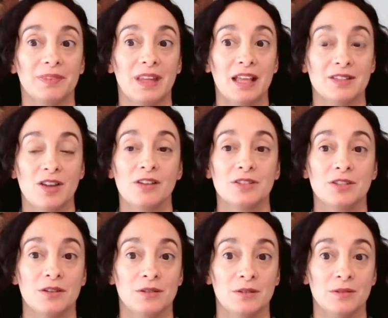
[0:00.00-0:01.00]
it's
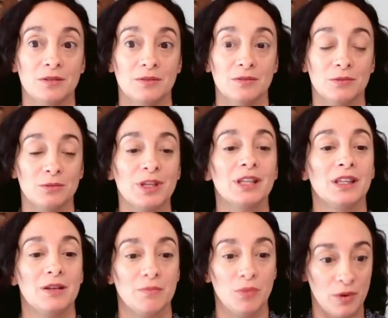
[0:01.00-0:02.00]
also really
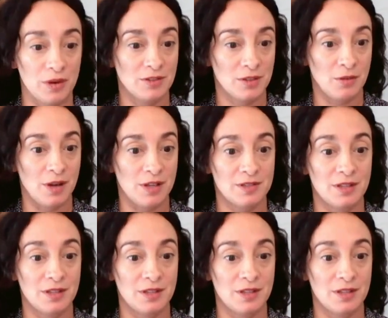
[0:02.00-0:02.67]
important to us